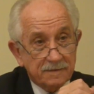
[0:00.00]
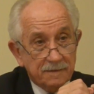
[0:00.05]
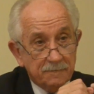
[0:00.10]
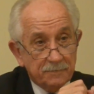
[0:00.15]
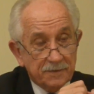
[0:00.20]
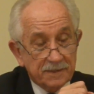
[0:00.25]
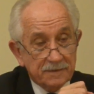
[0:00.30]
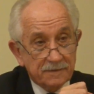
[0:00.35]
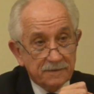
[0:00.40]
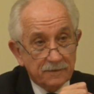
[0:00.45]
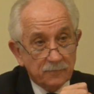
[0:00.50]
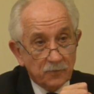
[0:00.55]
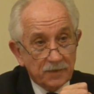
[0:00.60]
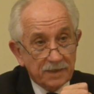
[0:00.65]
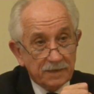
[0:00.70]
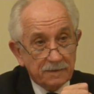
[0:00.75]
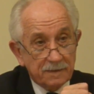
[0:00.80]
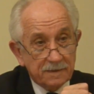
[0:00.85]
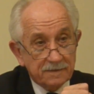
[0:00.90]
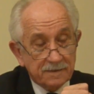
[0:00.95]
Implicit
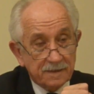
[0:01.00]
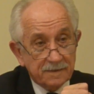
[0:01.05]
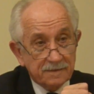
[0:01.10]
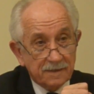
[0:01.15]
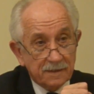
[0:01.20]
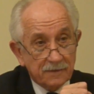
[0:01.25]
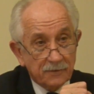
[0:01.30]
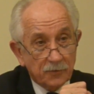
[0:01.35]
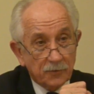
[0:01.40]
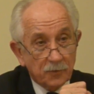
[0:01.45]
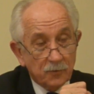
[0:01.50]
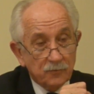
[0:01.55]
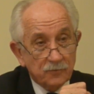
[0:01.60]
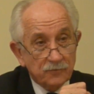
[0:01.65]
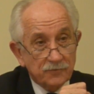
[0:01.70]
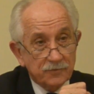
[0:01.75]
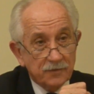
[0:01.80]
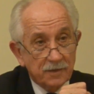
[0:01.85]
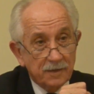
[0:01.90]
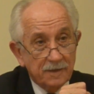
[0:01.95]
weaknesses are
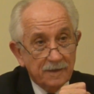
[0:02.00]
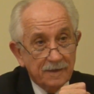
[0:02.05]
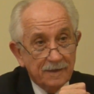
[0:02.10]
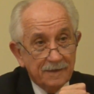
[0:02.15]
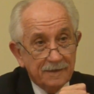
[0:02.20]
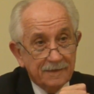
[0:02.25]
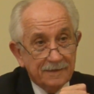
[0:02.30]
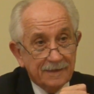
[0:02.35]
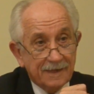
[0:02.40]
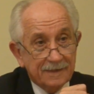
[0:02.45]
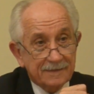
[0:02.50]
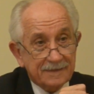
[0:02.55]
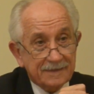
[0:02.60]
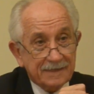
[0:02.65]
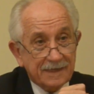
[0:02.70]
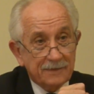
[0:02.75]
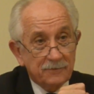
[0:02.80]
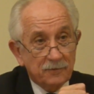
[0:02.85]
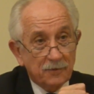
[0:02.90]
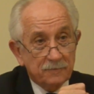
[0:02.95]
those that
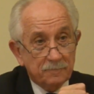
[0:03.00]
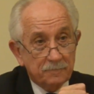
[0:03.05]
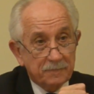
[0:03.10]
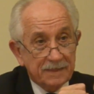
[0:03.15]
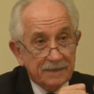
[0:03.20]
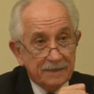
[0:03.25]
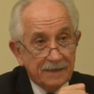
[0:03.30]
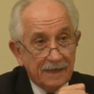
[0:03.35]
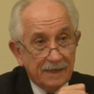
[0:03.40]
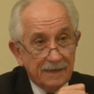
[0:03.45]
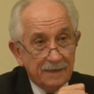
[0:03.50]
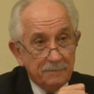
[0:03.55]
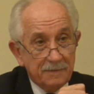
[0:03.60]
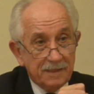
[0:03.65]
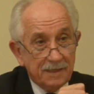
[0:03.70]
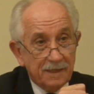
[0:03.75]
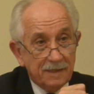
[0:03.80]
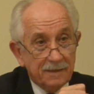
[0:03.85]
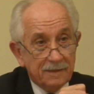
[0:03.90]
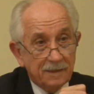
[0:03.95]
cannot be
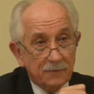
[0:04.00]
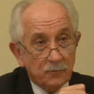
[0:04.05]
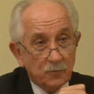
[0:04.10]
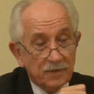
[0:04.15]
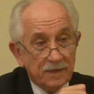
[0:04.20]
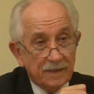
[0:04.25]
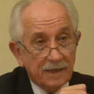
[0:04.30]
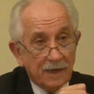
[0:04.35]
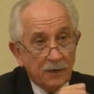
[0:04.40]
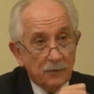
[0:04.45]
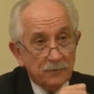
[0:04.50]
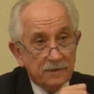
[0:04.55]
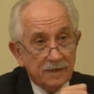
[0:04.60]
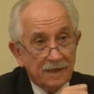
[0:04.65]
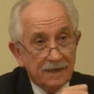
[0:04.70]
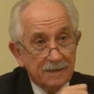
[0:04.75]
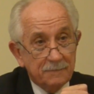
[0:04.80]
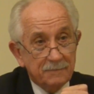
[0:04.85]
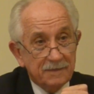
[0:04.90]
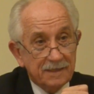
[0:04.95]
eliminated without
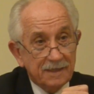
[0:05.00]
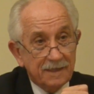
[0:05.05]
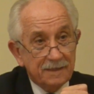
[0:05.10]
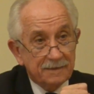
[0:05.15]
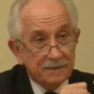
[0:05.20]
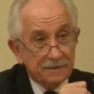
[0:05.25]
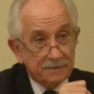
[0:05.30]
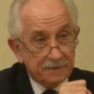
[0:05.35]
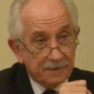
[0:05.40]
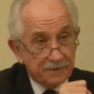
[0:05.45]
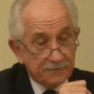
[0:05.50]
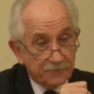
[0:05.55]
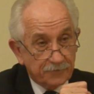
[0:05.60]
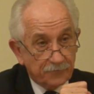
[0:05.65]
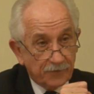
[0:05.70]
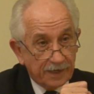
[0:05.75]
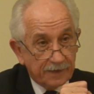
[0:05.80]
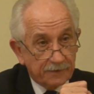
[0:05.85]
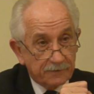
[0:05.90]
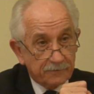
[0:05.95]
eliminating the
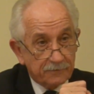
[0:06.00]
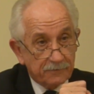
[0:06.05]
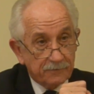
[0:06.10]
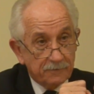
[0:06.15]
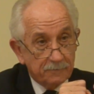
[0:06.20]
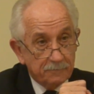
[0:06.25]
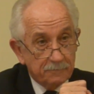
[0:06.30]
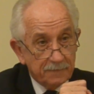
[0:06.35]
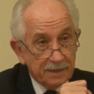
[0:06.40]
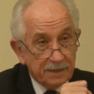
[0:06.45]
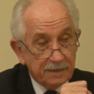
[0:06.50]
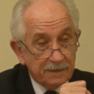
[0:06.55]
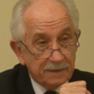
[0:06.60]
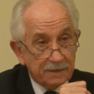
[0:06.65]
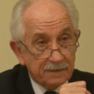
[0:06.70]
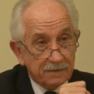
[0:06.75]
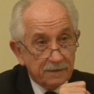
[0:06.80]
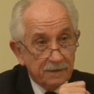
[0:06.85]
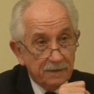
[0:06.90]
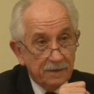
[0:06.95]
strength,
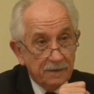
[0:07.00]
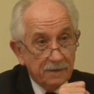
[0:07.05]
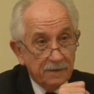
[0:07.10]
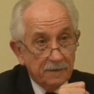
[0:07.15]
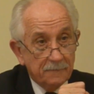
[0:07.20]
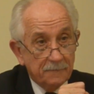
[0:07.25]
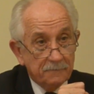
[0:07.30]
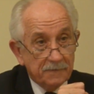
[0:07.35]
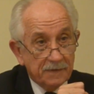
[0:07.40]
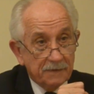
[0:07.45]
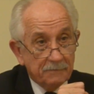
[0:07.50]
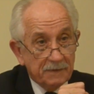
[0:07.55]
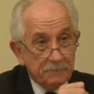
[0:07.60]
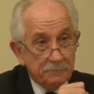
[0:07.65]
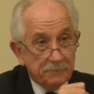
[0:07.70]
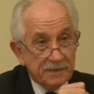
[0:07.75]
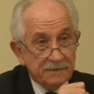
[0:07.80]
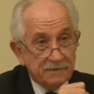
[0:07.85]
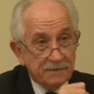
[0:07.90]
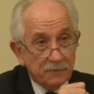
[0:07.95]
meaning the
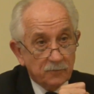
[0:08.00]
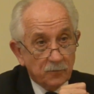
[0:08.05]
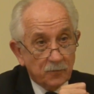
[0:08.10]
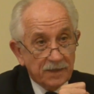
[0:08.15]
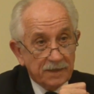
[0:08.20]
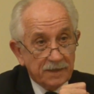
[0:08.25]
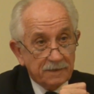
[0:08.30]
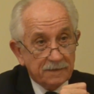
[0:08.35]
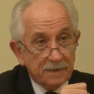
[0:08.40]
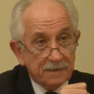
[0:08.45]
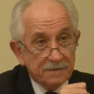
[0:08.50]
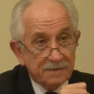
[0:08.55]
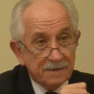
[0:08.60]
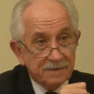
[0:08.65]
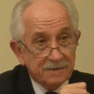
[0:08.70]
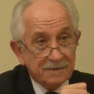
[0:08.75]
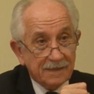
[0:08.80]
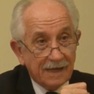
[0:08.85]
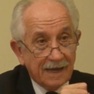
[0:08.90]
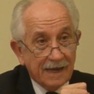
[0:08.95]
implicit
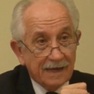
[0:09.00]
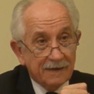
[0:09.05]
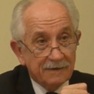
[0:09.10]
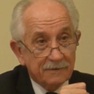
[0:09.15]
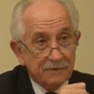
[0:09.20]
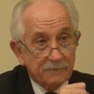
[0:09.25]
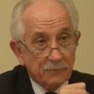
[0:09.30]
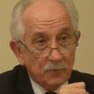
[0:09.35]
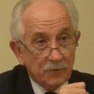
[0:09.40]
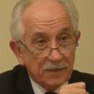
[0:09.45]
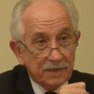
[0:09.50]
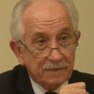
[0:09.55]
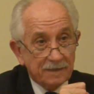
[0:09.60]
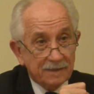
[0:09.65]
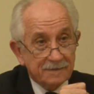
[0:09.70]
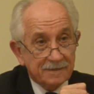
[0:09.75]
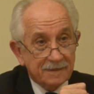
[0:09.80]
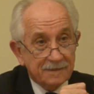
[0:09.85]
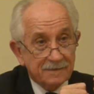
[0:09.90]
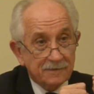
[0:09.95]
weaknesses are
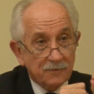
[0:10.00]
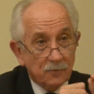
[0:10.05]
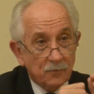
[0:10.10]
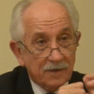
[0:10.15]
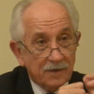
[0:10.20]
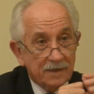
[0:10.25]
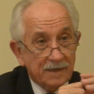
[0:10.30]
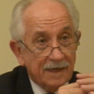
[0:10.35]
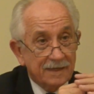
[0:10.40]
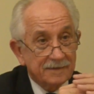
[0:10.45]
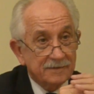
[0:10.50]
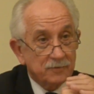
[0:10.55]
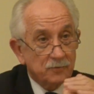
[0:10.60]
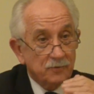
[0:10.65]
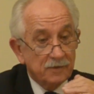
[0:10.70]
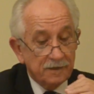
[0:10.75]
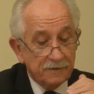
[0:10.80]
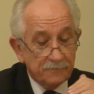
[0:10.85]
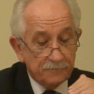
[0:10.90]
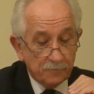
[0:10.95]
weaknesses one has to
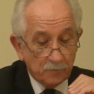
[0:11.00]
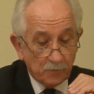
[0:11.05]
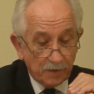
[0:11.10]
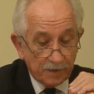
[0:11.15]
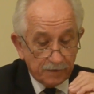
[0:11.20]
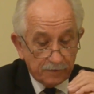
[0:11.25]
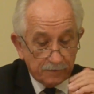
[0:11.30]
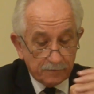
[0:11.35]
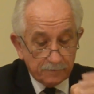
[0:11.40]
live with.